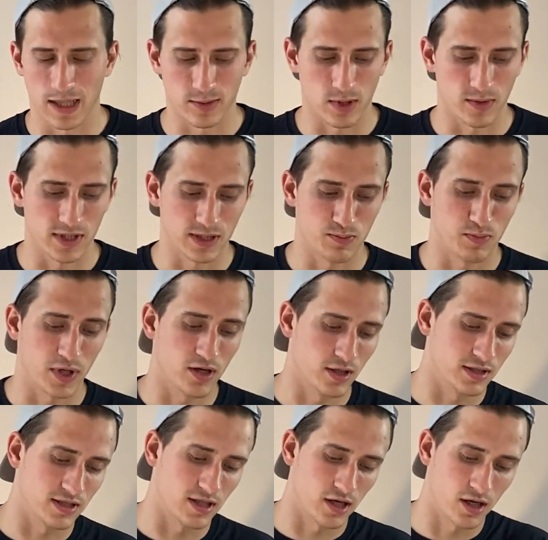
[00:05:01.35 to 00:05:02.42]
laptop is,
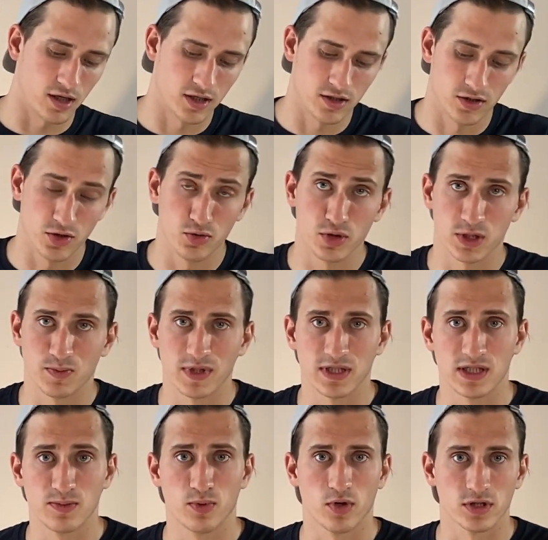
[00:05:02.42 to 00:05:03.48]
because there are
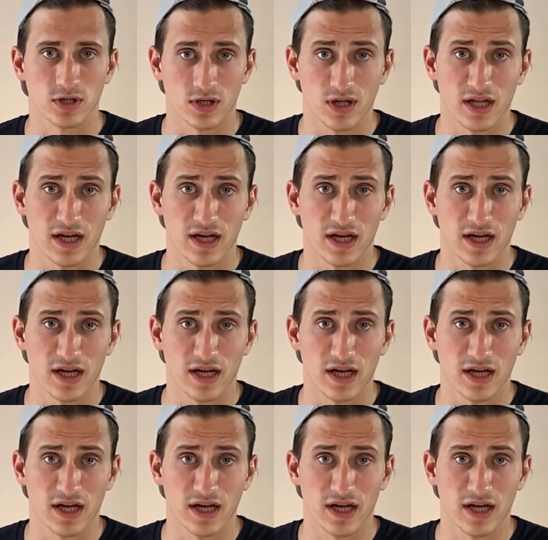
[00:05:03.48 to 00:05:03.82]
USB-C ports on the